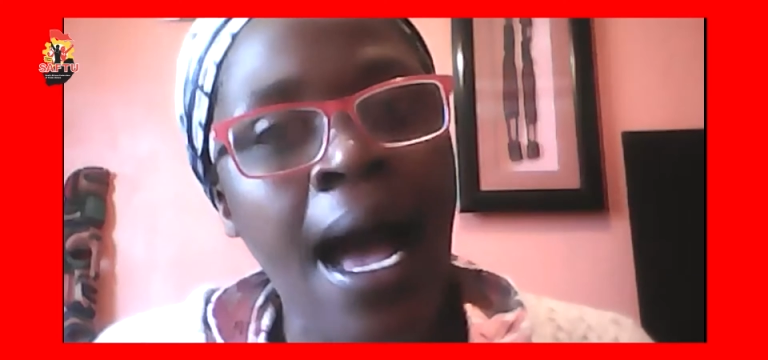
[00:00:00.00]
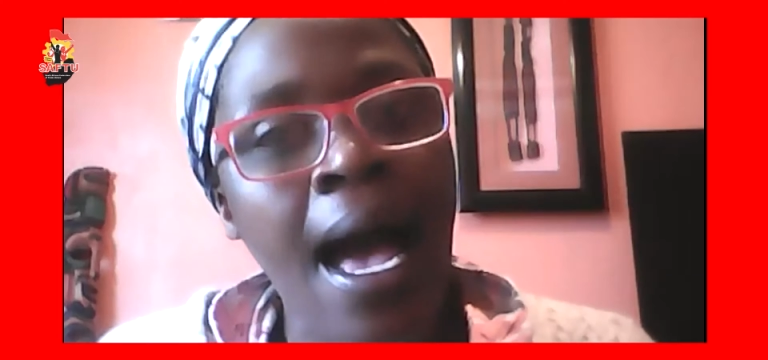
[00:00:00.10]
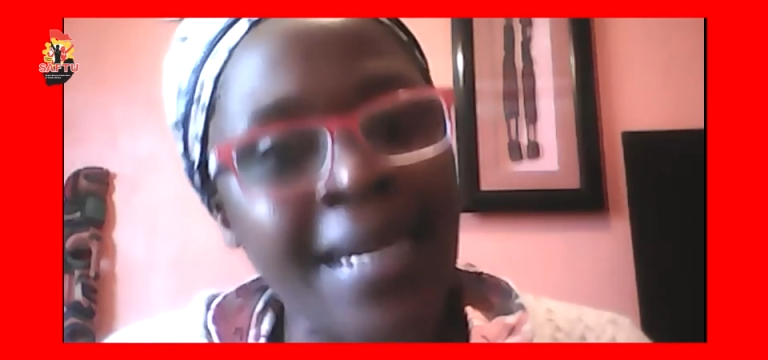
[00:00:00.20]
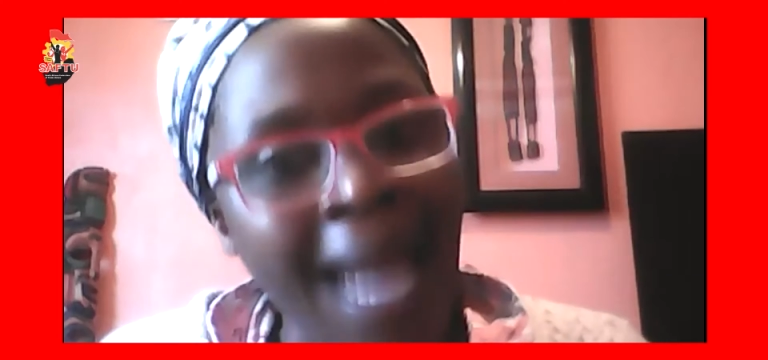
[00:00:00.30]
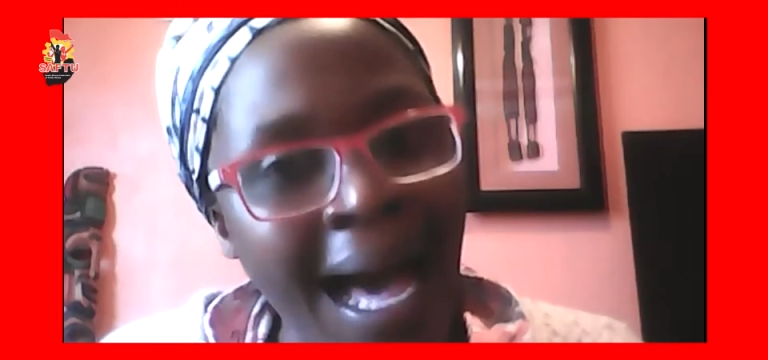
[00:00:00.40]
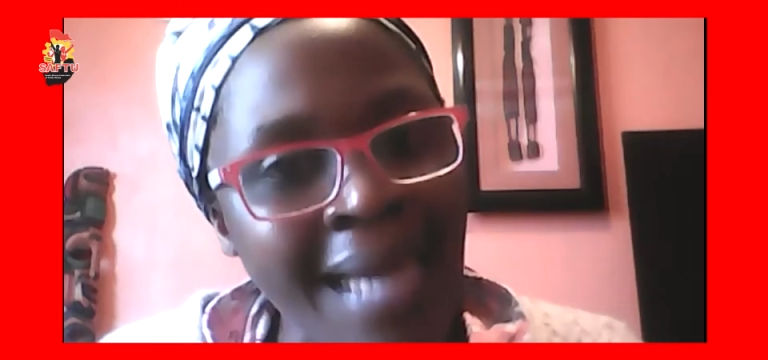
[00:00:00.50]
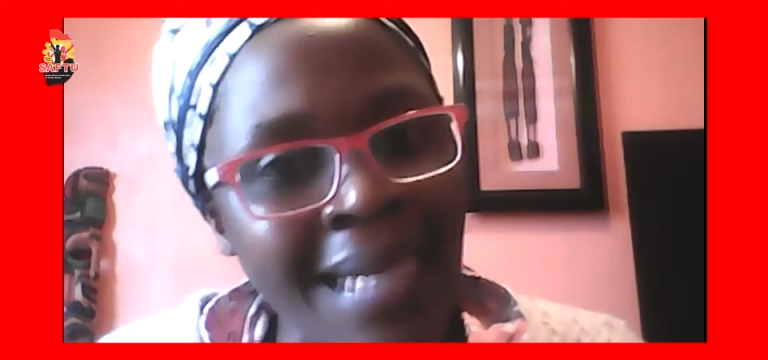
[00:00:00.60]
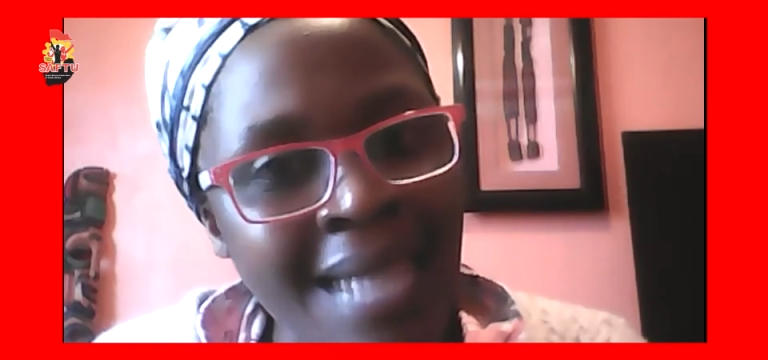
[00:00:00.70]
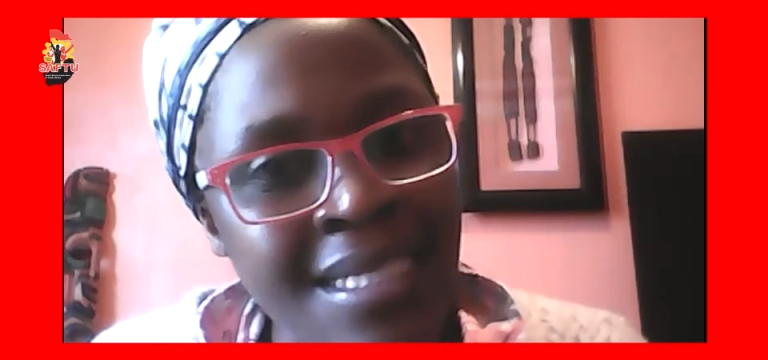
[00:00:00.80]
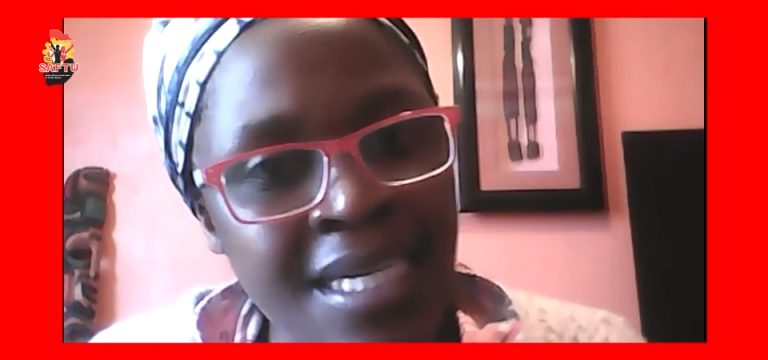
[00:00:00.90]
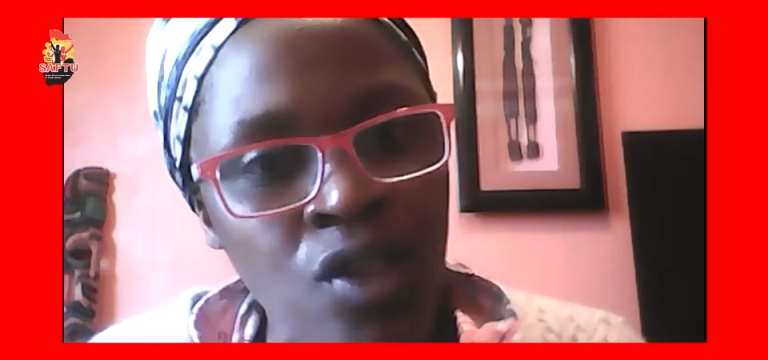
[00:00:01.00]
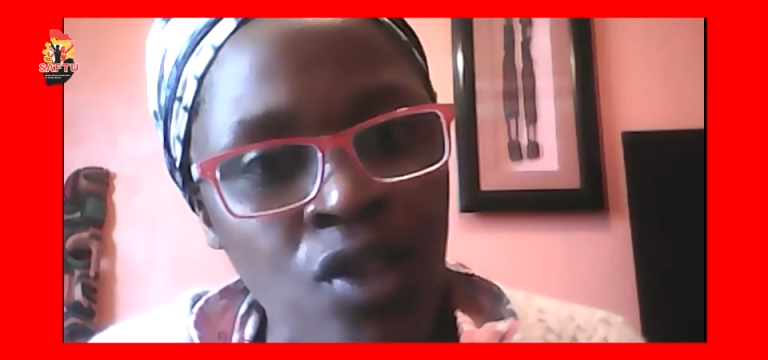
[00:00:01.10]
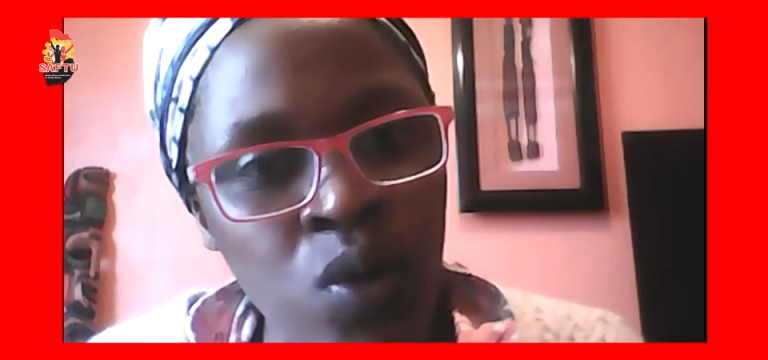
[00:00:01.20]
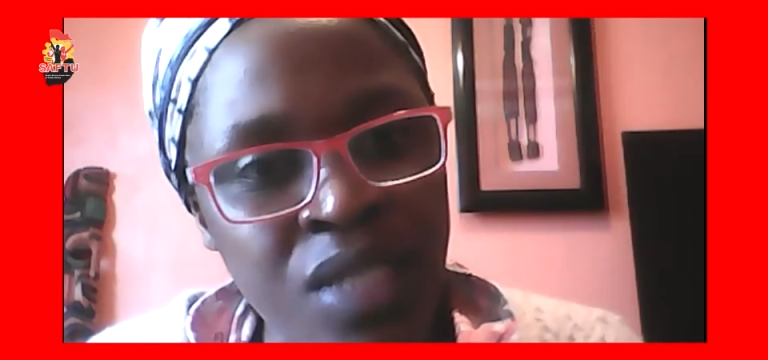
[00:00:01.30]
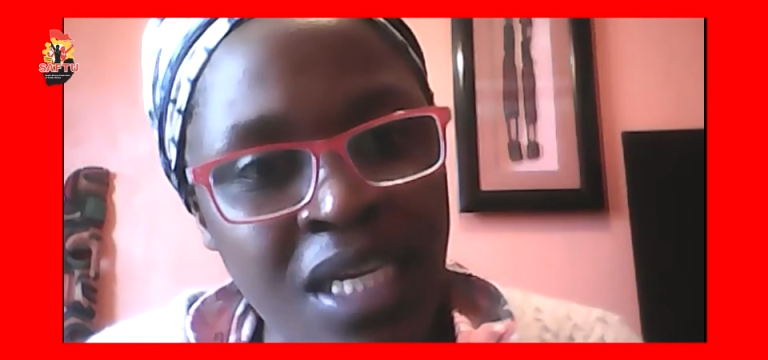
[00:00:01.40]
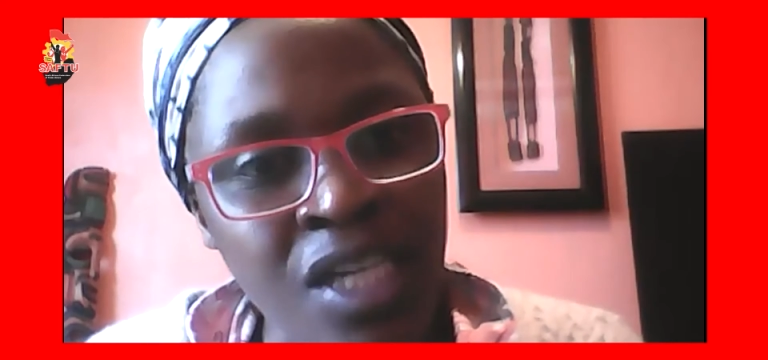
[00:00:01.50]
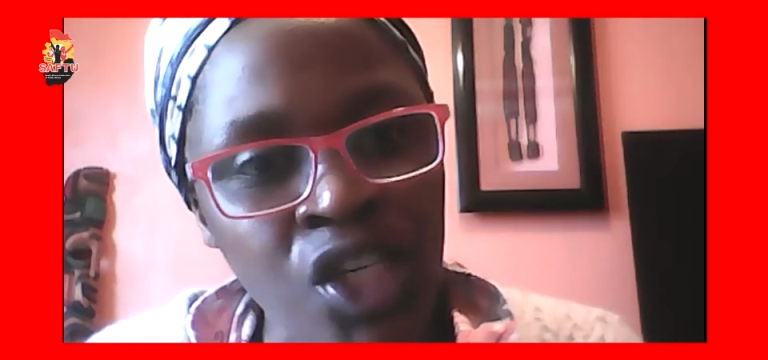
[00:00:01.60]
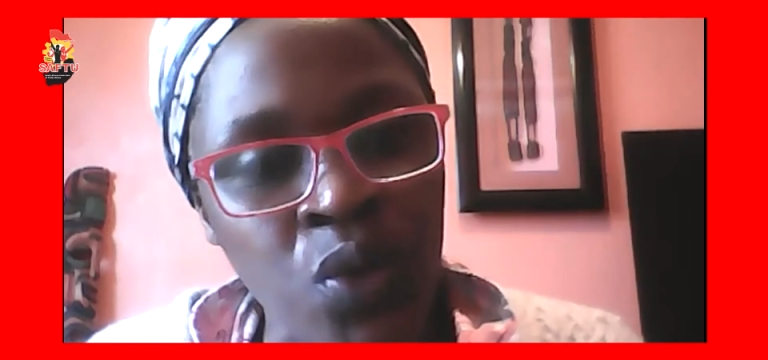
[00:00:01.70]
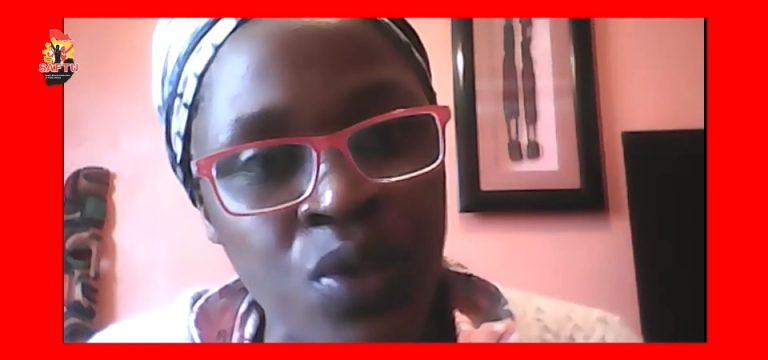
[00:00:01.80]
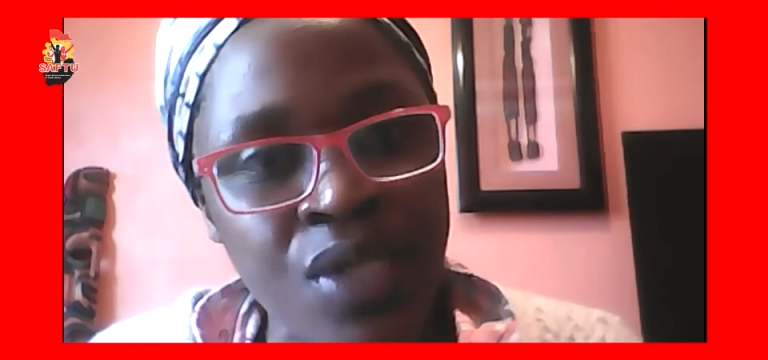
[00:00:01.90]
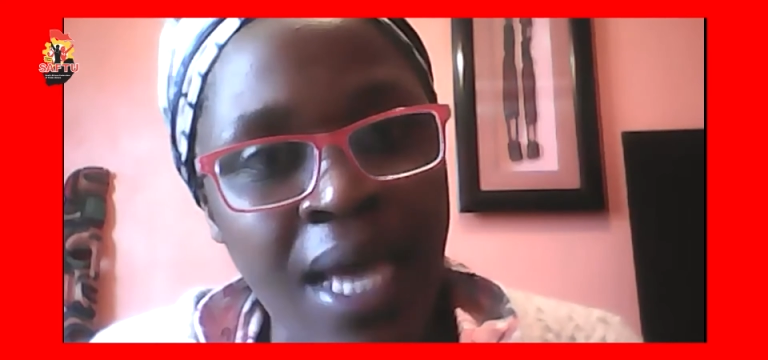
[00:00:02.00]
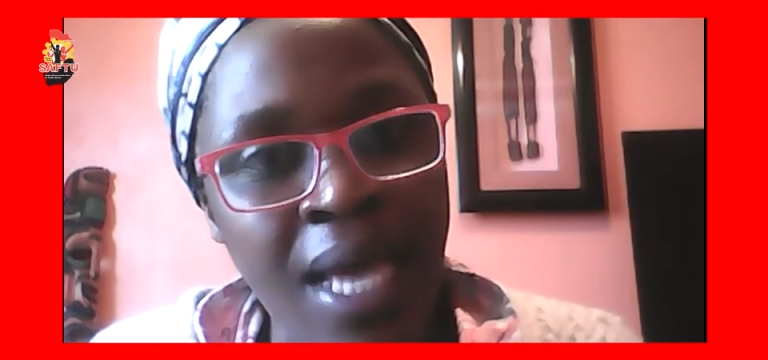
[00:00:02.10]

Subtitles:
and highlighting those issues.